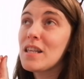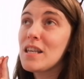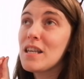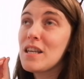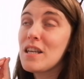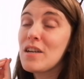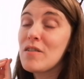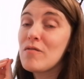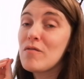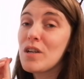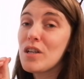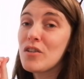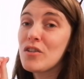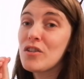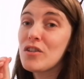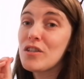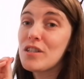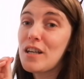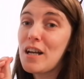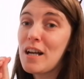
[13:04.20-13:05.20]
the
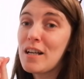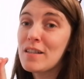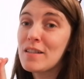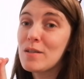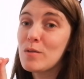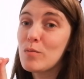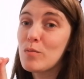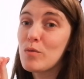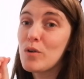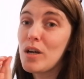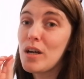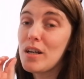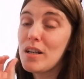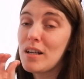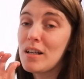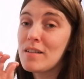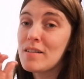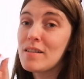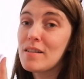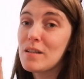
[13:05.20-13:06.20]
Richard Attenborough
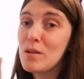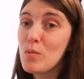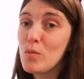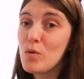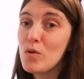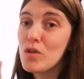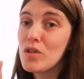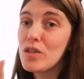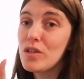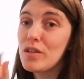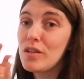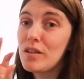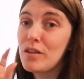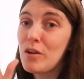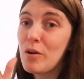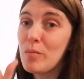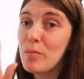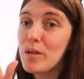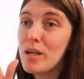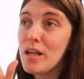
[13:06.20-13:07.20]
Natalie Wood
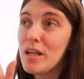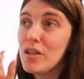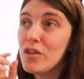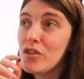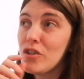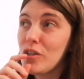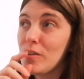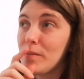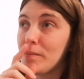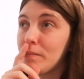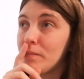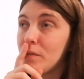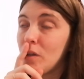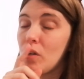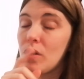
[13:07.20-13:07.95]
combination.